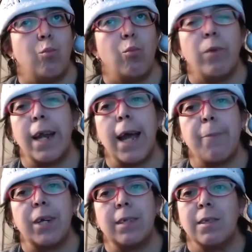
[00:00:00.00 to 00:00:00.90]
what
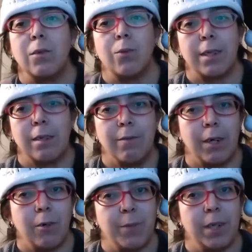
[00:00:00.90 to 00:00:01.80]
happens with the
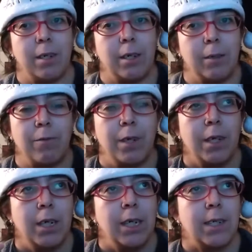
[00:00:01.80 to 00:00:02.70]
development of
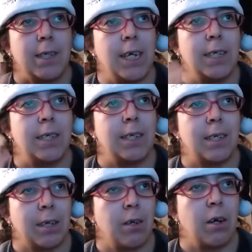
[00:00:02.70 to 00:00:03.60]
science and
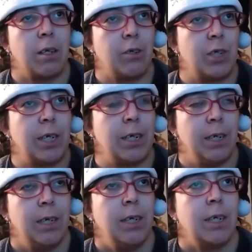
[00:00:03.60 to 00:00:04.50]
technology,
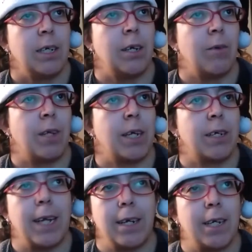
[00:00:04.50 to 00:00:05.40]
you know, like
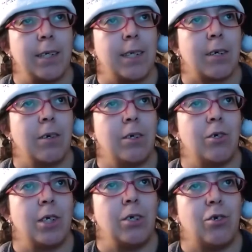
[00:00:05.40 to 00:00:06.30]
nanite
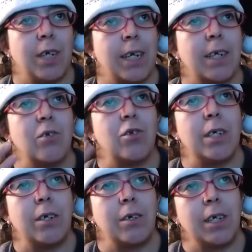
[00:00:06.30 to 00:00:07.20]
technology, genetic
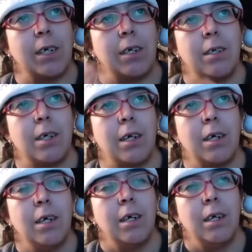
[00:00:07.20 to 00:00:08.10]
engineering, and
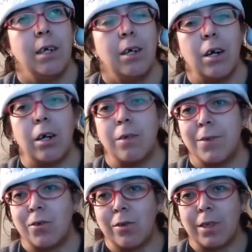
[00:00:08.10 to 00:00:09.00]

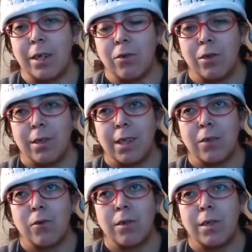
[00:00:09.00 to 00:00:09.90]
artificial intelligence,
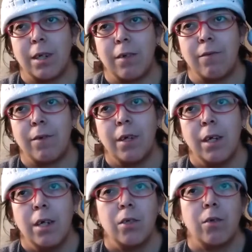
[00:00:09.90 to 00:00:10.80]
that sort of stuff.
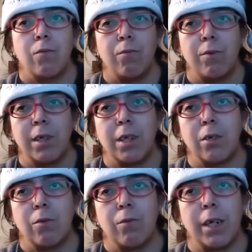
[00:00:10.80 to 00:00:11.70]
It's a really
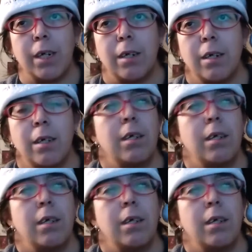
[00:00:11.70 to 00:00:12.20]
good read.